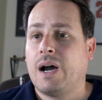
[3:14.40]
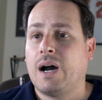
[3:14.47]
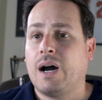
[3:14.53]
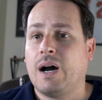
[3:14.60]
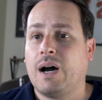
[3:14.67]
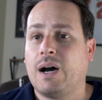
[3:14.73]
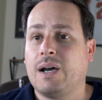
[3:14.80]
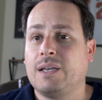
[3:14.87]

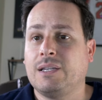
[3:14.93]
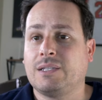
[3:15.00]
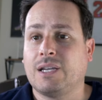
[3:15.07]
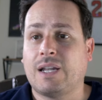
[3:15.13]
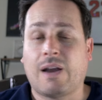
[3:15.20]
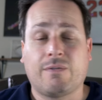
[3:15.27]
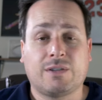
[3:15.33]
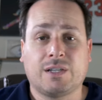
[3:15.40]
He
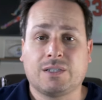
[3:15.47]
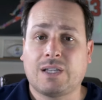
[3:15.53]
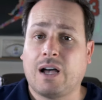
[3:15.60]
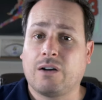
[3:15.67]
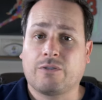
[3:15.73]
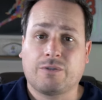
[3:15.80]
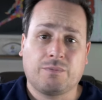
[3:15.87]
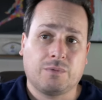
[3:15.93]
said ever since the
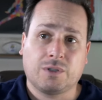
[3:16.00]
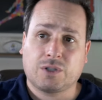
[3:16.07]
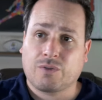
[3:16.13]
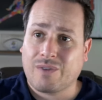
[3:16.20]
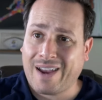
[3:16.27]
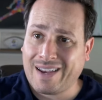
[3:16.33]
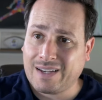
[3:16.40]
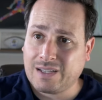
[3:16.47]
algorithm was
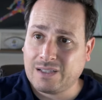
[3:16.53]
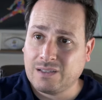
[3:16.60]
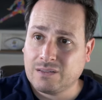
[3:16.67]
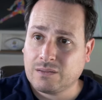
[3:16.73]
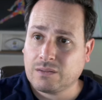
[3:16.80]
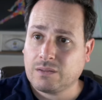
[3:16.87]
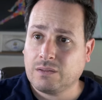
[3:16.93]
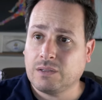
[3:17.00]

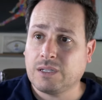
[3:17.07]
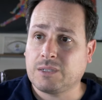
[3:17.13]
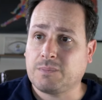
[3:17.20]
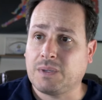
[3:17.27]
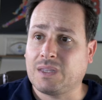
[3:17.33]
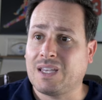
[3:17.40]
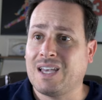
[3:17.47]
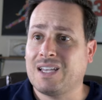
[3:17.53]
created, it has
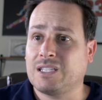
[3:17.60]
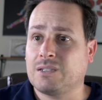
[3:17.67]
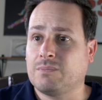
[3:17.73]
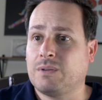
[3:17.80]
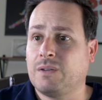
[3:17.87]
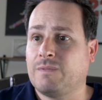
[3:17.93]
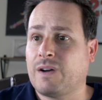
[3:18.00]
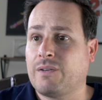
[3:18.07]
beat the
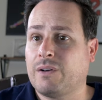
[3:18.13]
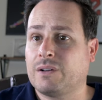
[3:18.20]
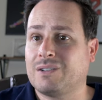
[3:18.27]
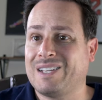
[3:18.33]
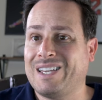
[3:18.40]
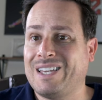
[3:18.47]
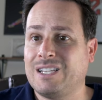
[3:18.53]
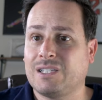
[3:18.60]
S&P
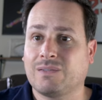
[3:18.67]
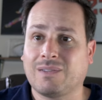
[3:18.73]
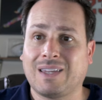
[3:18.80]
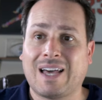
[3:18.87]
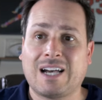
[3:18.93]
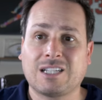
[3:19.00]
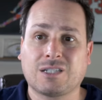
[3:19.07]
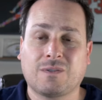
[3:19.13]
500 each of the
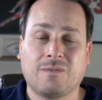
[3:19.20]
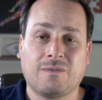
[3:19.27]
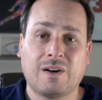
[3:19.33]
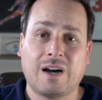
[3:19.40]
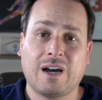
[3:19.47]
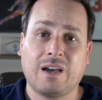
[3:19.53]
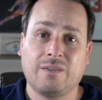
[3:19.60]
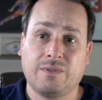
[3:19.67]
last
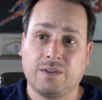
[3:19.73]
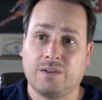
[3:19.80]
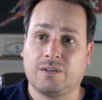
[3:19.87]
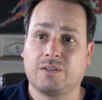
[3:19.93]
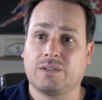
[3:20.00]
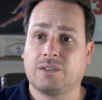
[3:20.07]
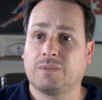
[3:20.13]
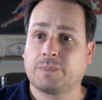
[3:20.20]
5
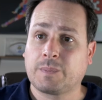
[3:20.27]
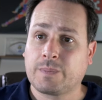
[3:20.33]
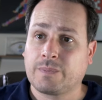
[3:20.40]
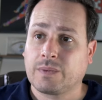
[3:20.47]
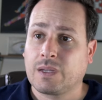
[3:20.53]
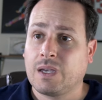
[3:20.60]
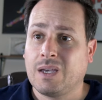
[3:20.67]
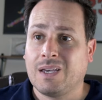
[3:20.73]
years.
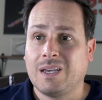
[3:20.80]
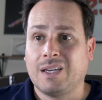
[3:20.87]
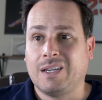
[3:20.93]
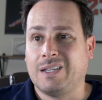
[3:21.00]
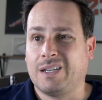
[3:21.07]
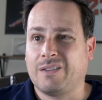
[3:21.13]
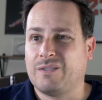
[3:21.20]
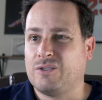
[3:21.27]

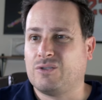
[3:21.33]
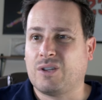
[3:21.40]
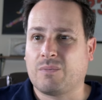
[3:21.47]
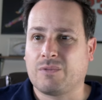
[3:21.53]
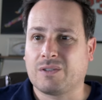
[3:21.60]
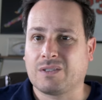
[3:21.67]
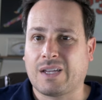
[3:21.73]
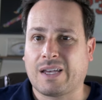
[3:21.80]
He didn't even know the
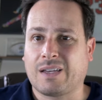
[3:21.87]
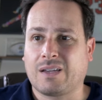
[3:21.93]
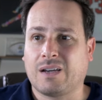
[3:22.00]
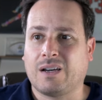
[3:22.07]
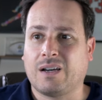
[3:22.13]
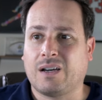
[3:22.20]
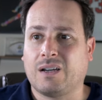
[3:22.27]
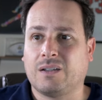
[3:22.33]
numbers like,
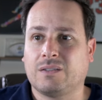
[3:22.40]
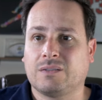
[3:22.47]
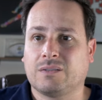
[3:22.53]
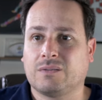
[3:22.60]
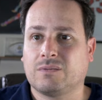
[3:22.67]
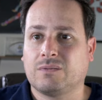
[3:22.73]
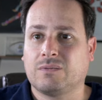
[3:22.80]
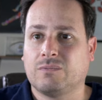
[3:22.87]

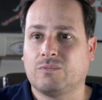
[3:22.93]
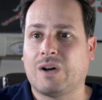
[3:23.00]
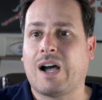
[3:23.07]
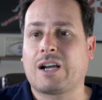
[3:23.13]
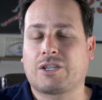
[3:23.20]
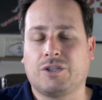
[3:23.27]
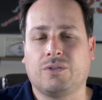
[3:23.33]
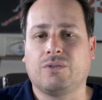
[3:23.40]

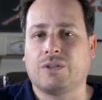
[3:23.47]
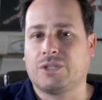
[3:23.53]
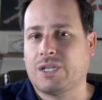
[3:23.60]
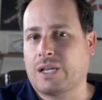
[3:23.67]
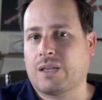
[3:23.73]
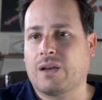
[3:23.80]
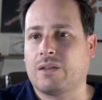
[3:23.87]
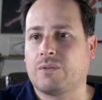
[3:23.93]
actually you can
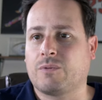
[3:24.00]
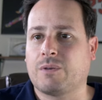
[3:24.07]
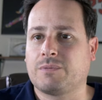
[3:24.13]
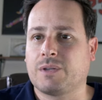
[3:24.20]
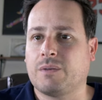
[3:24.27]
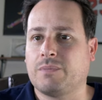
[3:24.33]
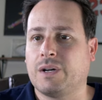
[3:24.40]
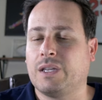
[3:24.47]
check that on the
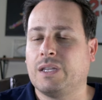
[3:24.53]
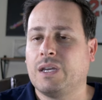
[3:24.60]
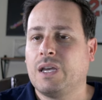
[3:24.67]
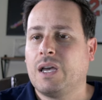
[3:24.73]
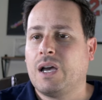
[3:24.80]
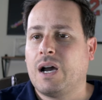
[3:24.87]
website, but